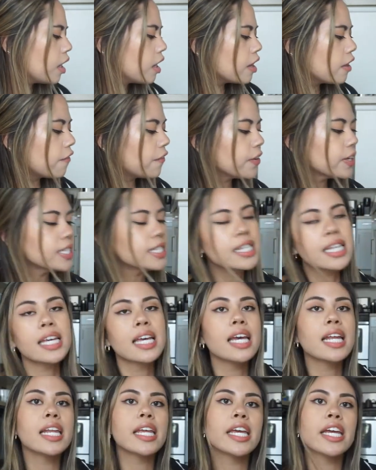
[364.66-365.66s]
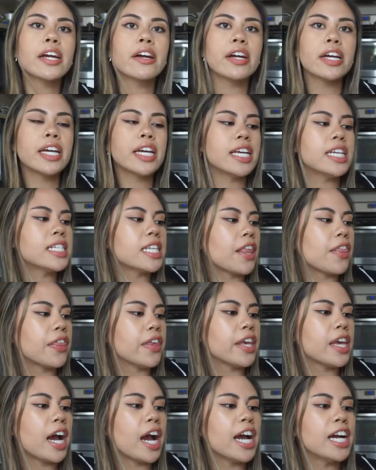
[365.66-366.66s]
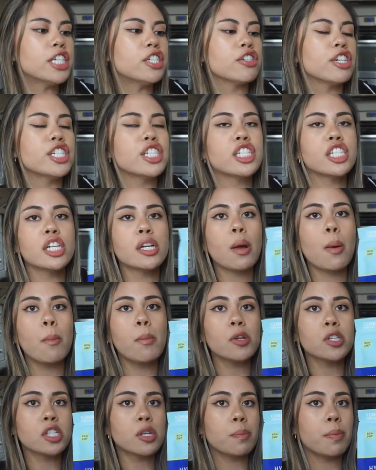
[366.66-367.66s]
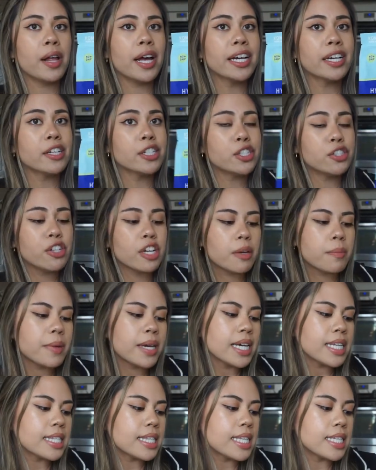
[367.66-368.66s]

The first thing in here is the hydration multiplier drink mix.